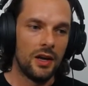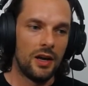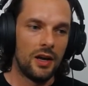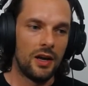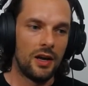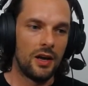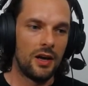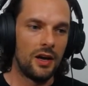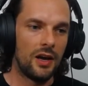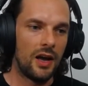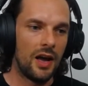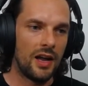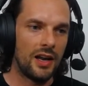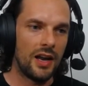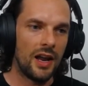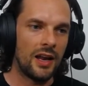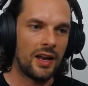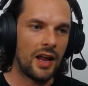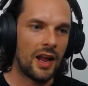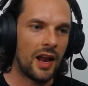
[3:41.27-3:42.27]

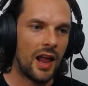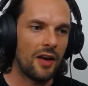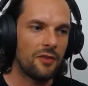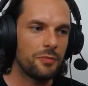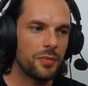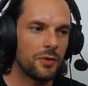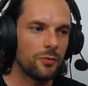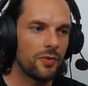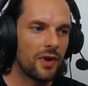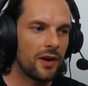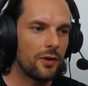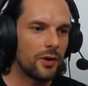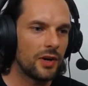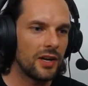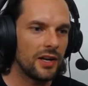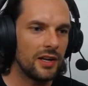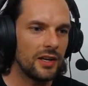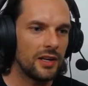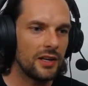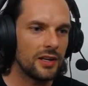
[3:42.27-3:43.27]
And I've been
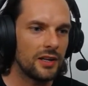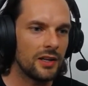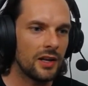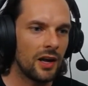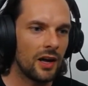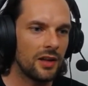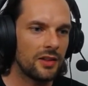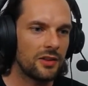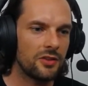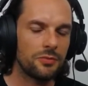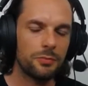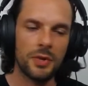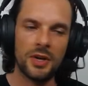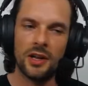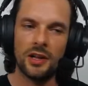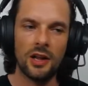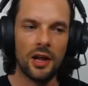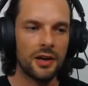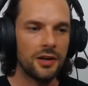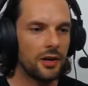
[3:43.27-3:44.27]
very there's been a
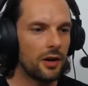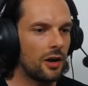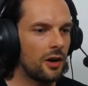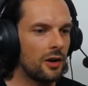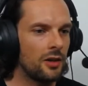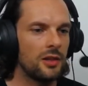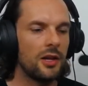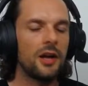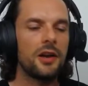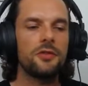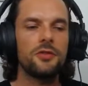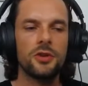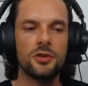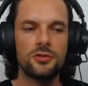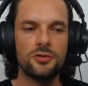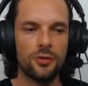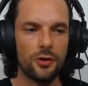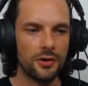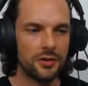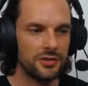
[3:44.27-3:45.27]
lot of
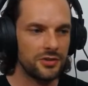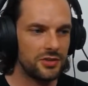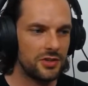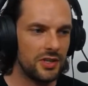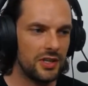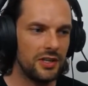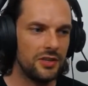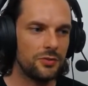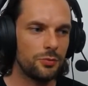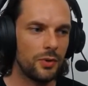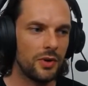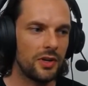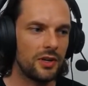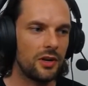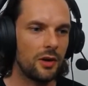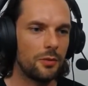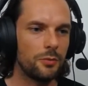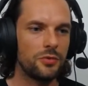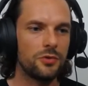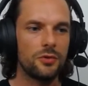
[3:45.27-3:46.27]
uncertainties when it
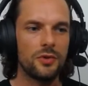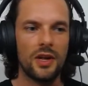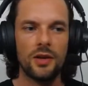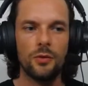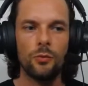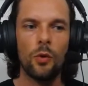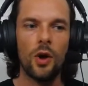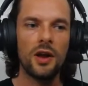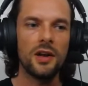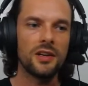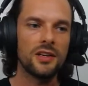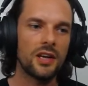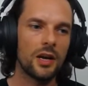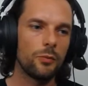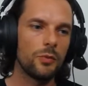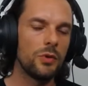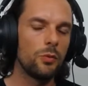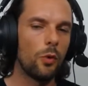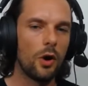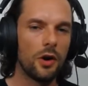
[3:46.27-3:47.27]
comes to like when can
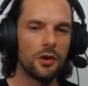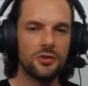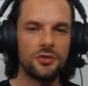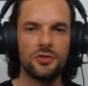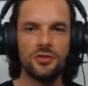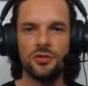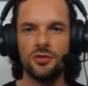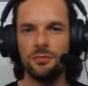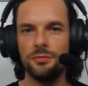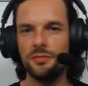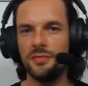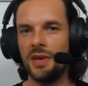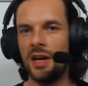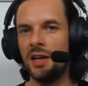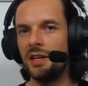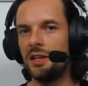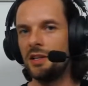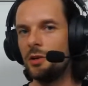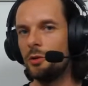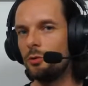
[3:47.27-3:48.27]
we watch
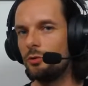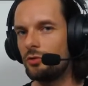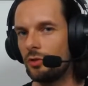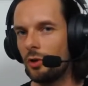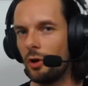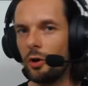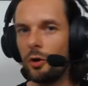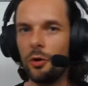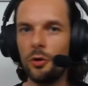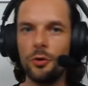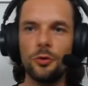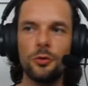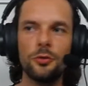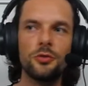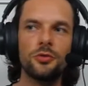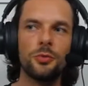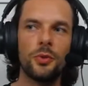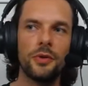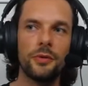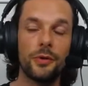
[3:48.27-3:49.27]
any new
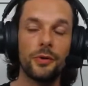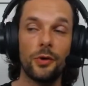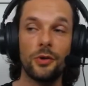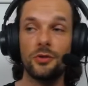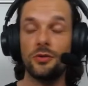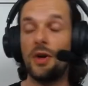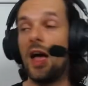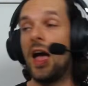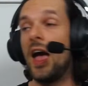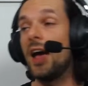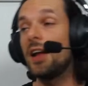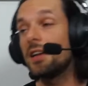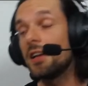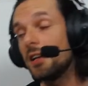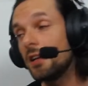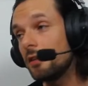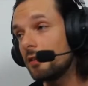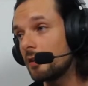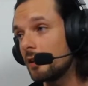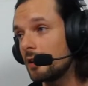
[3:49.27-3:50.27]
shows, when are we going to add
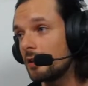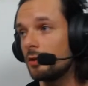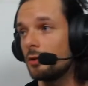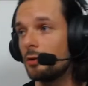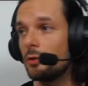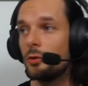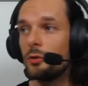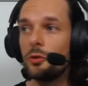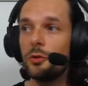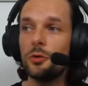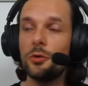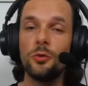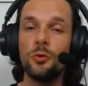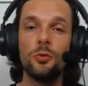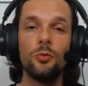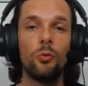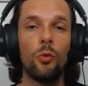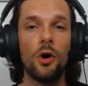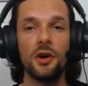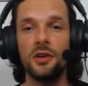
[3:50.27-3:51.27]
anything new,
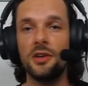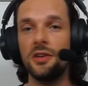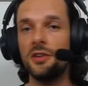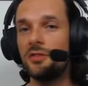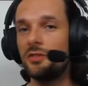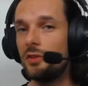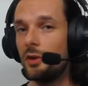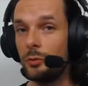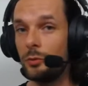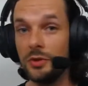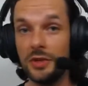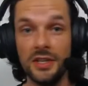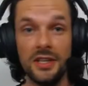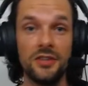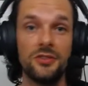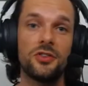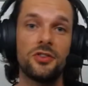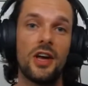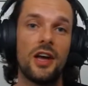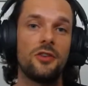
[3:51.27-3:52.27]
what is the release
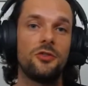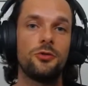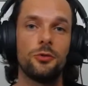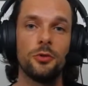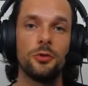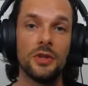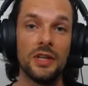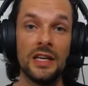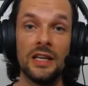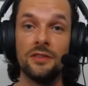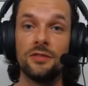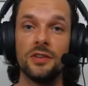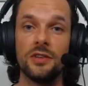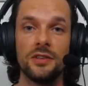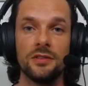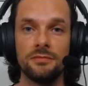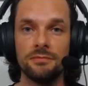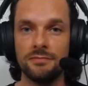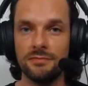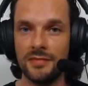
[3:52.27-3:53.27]
schedule
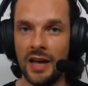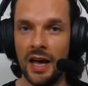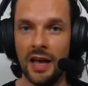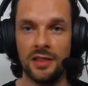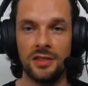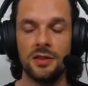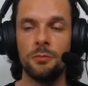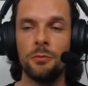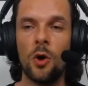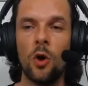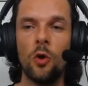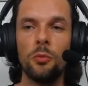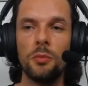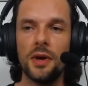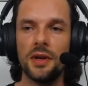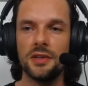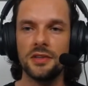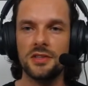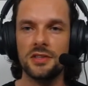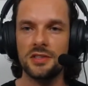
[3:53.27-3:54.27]
even at the
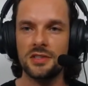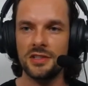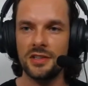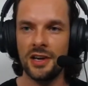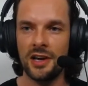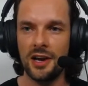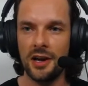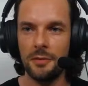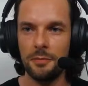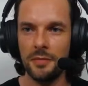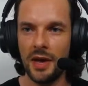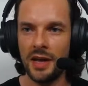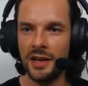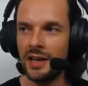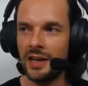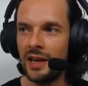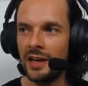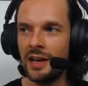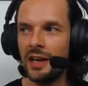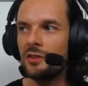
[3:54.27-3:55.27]
moment,
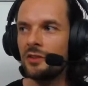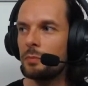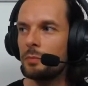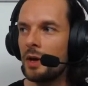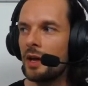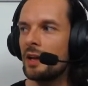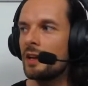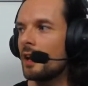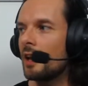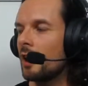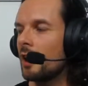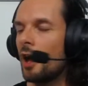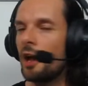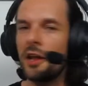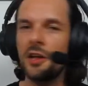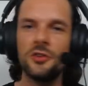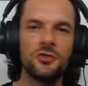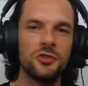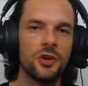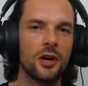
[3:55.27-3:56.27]
and it's been a lot
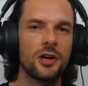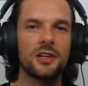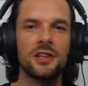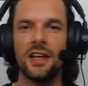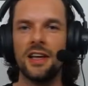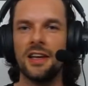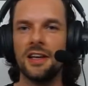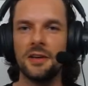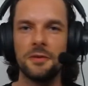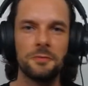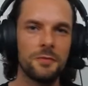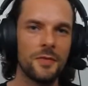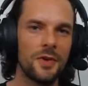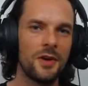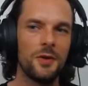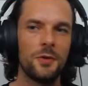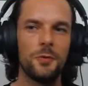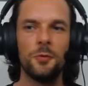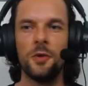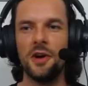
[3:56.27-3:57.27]
of juggling
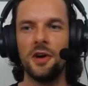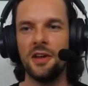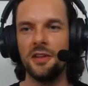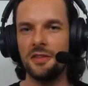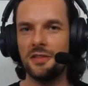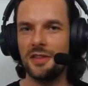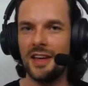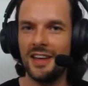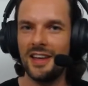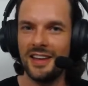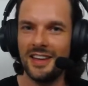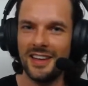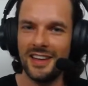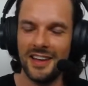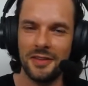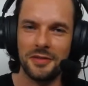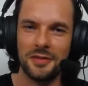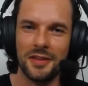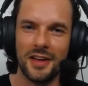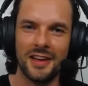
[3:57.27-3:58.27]
with
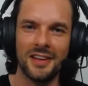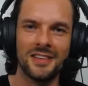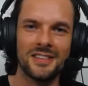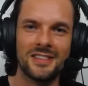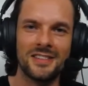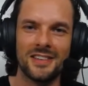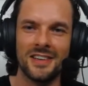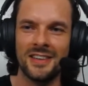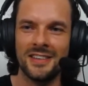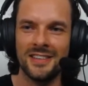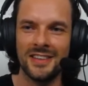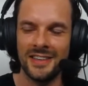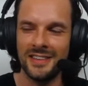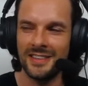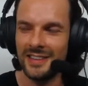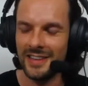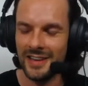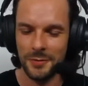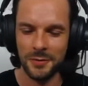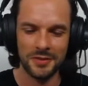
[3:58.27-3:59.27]
things and
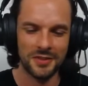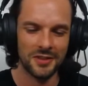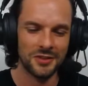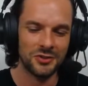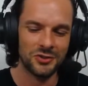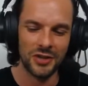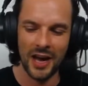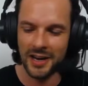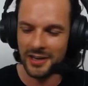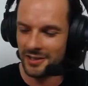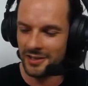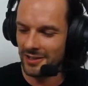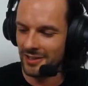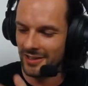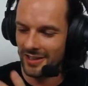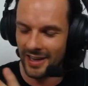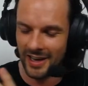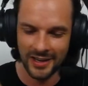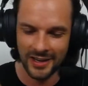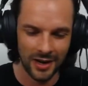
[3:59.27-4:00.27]
with the channel
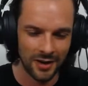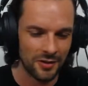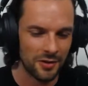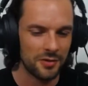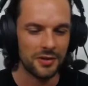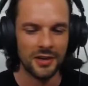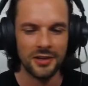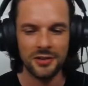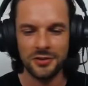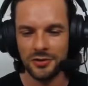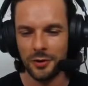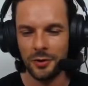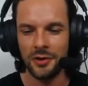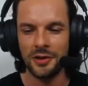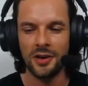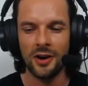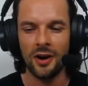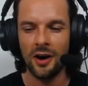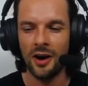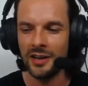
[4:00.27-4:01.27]
and other things going
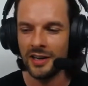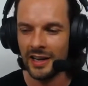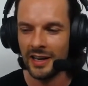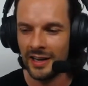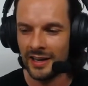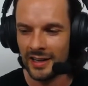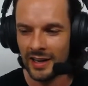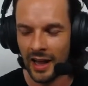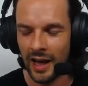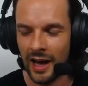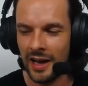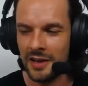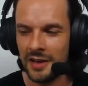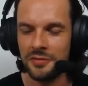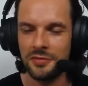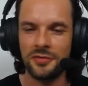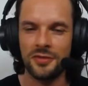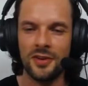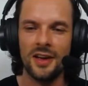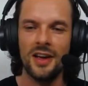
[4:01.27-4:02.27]
on in
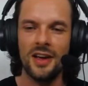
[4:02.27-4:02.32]
life.